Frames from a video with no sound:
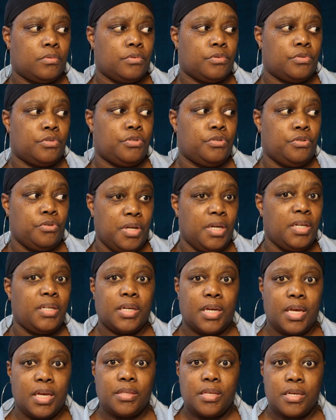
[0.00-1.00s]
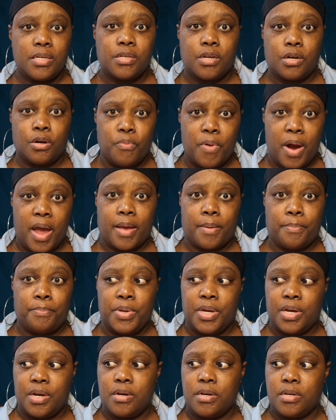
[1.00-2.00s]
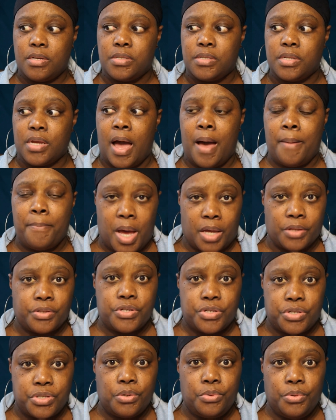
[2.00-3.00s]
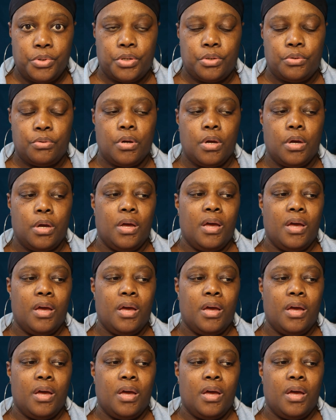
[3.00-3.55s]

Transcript: need to get this correct because I'm about to sue you.